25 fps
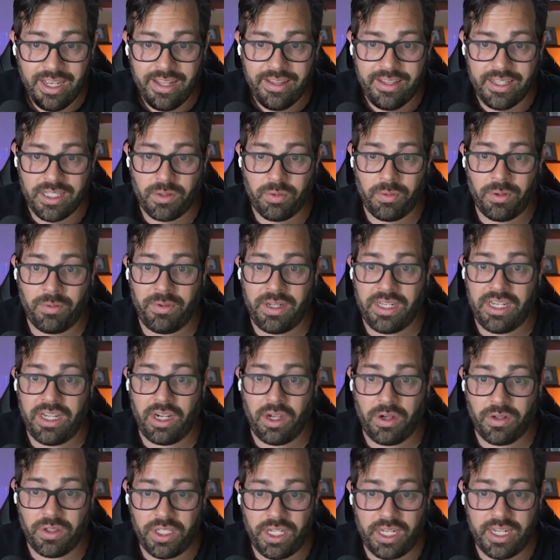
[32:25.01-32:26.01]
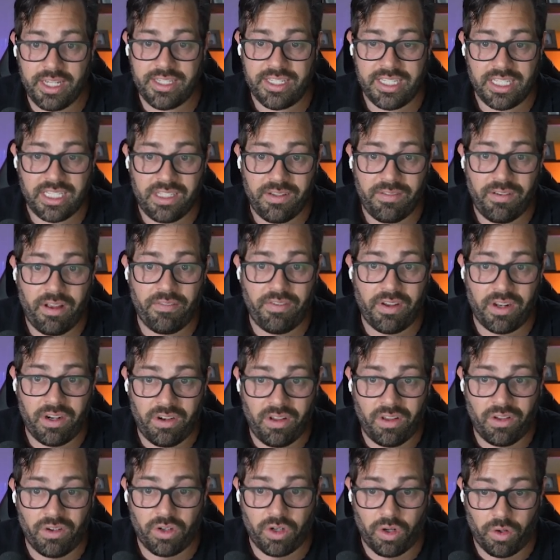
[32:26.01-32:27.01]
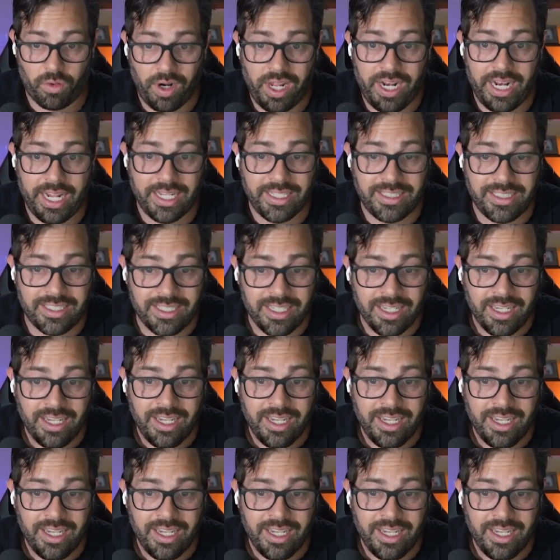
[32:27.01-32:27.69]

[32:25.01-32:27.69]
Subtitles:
This one we negotiated $6,500 credits,